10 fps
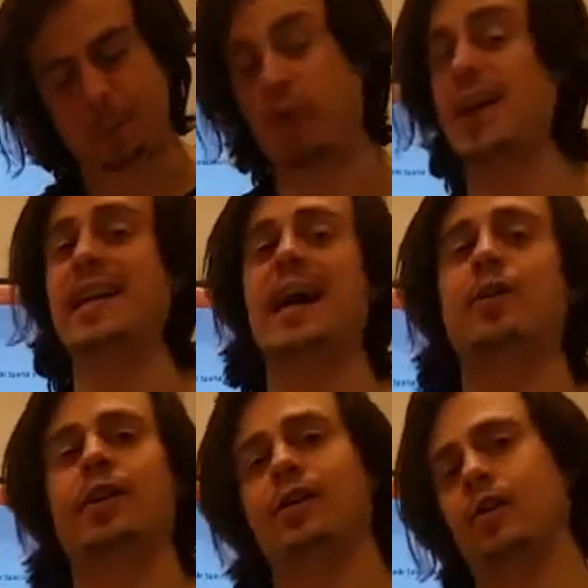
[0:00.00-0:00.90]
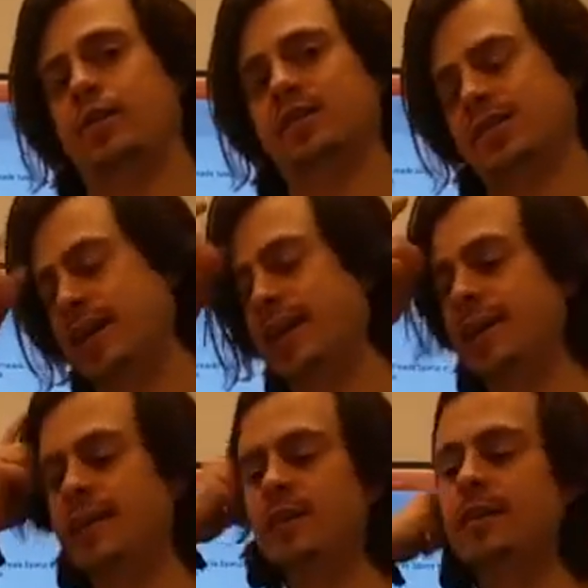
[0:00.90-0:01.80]
Right now, in our
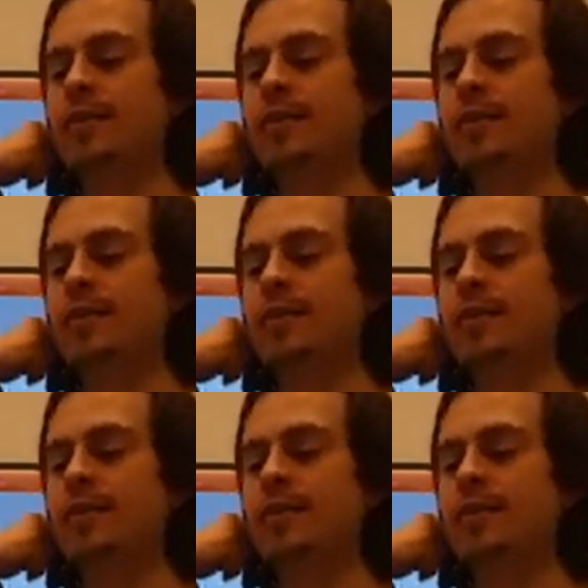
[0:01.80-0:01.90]
society,